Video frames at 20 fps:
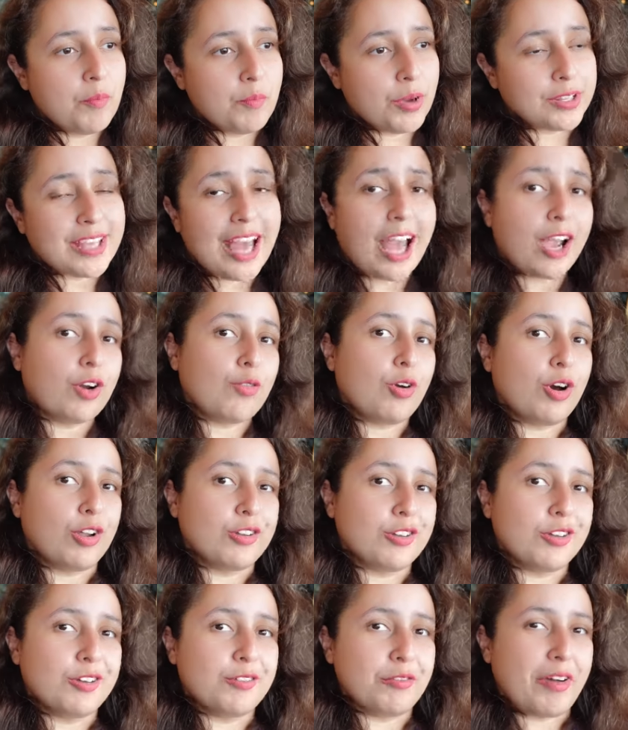But
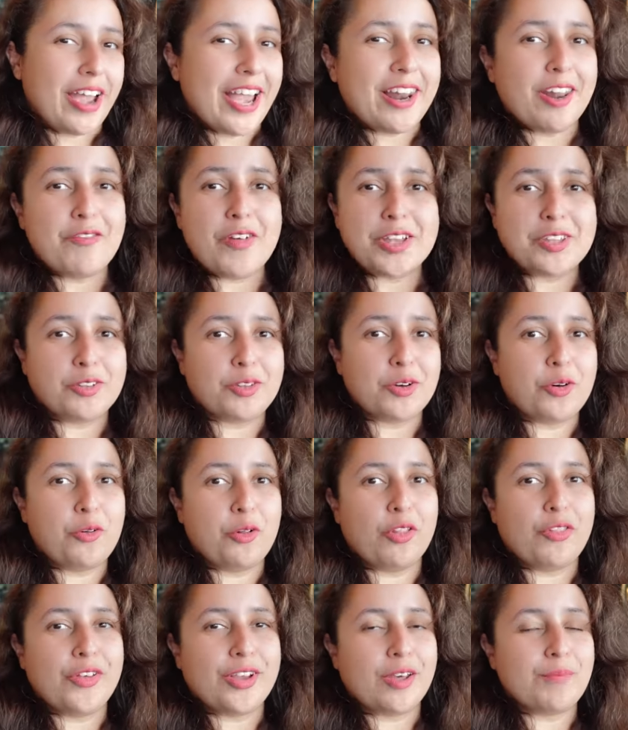Agron elevated the
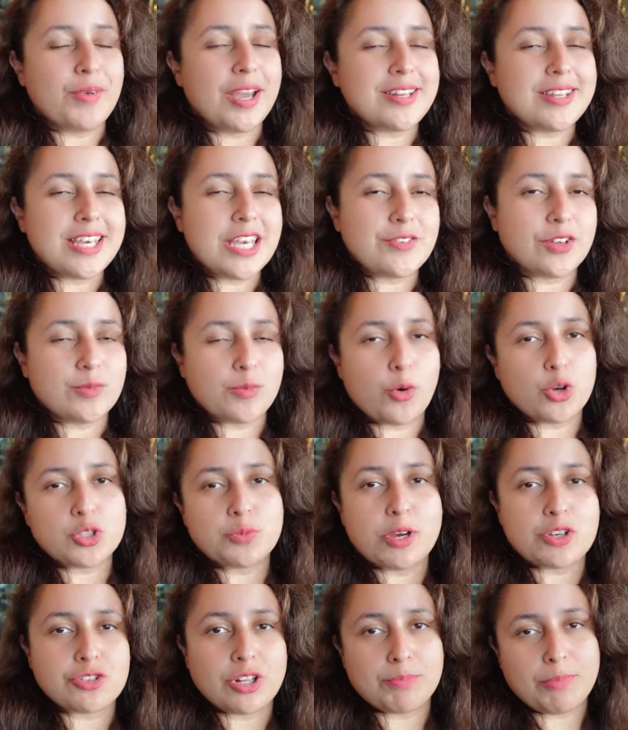whole thing and made it even more
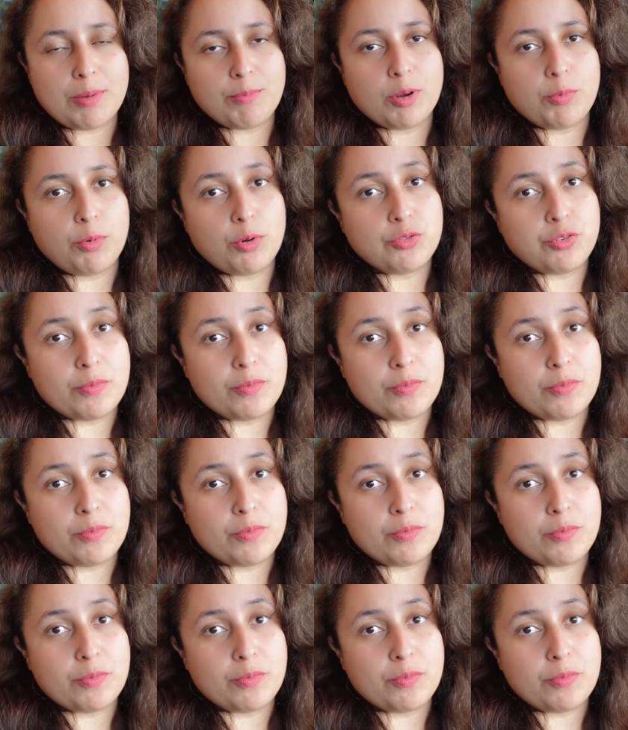special and memorable